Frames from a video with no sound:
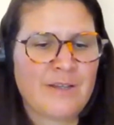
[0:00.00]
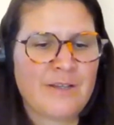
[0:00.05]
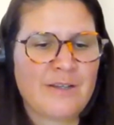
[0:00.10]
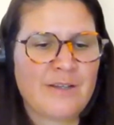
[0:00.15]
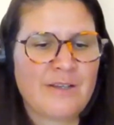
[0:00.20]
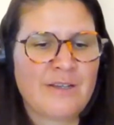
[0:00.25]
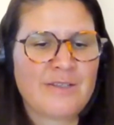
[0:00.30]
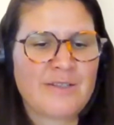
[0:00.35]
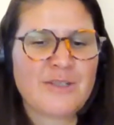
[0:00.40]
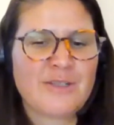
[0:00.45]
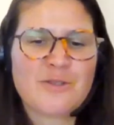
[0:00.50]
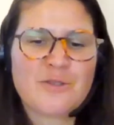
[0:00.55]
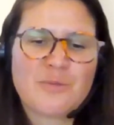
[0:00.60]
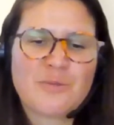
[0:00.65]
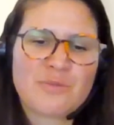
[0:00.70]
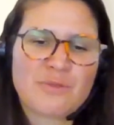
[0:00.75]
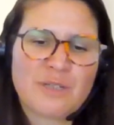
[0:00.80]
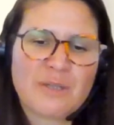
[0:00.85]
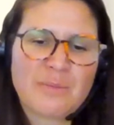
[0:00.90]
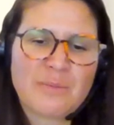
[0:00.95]
uh, it's not to
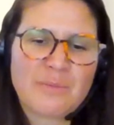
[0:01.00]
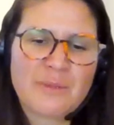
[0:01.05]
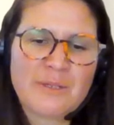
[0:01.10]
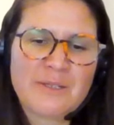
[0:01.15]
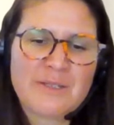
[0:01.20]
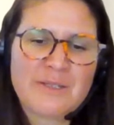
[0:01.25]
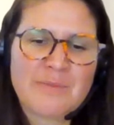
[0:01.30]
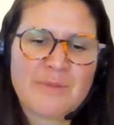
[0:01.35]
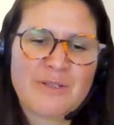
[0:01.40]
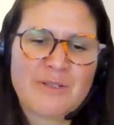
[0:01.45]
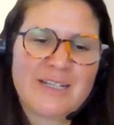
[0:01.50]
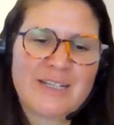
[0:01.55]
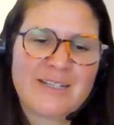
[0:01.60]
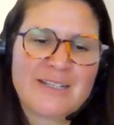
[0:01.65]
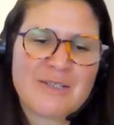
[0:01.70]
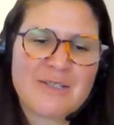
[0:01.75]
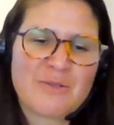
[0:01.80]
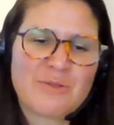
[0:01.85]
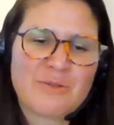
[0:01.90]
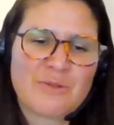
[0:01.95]
bring peace, but at
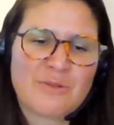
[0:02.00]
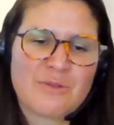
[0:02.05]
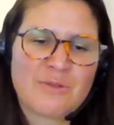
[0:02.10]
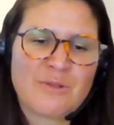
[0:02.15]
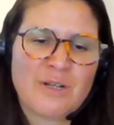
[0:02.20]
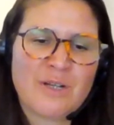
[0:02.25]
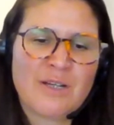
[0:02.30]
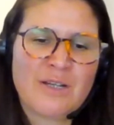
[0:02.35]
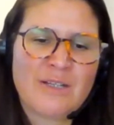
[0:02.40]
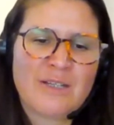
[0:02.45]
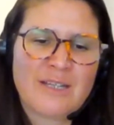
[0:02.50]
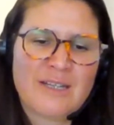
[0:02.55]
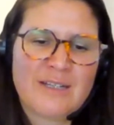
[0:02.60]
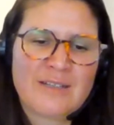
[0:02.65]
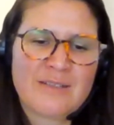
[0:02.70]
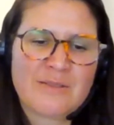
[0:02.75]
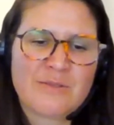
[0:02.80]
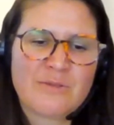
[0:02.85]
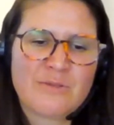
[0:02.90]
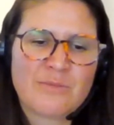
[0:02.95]
least to
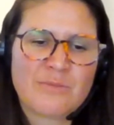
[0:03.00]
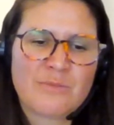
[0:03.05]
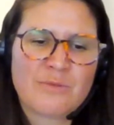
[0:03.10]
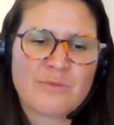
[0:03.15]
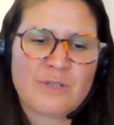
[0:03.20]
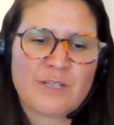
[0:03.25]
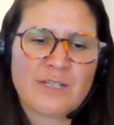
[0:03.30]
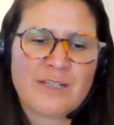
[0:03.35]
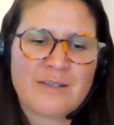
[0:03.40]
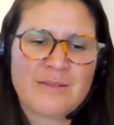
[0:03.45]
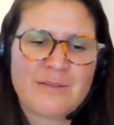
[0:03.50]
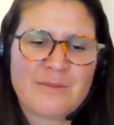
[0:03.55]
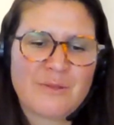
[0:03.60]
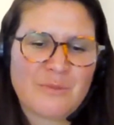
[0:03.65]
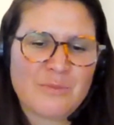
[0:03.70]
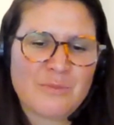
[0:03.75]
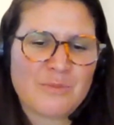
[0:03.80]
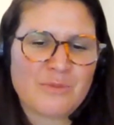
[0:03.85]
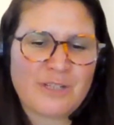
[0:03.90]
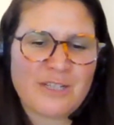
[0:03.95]
yeah to bring
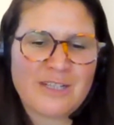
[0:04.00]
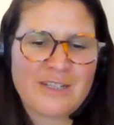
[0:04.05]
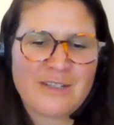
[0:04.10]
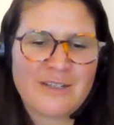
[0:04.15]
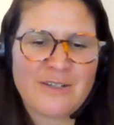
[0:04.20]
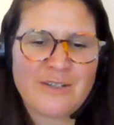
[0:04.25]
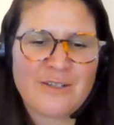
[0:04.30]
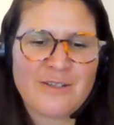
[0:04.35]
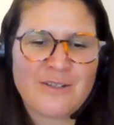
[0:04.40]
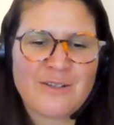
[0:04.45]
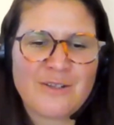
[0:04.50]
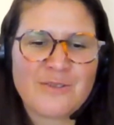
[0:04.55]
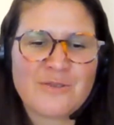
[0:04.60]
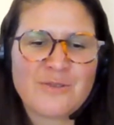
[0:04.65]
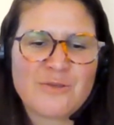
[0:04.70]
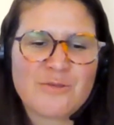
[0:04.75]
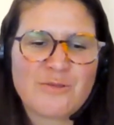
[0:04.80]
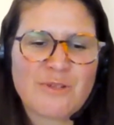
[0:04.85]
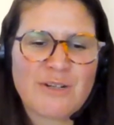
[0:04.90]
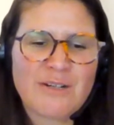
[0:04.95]
to bring a, a
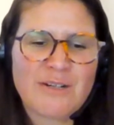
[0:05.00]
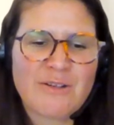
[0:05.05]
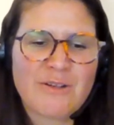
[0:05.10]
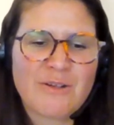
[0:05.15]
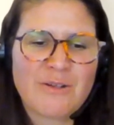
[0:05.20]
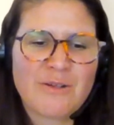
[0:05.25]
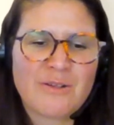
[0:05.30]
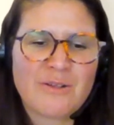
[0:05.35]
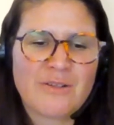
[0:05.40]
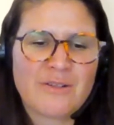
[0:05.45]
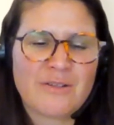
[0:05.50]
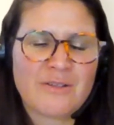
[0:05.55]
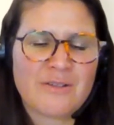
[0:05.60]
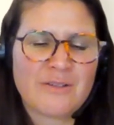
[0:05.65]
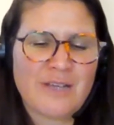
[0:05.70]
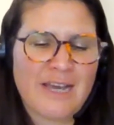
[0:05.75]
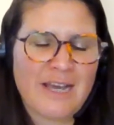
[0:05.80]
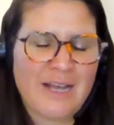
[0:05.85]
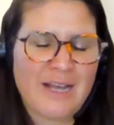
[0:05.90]
neutral ho- uh,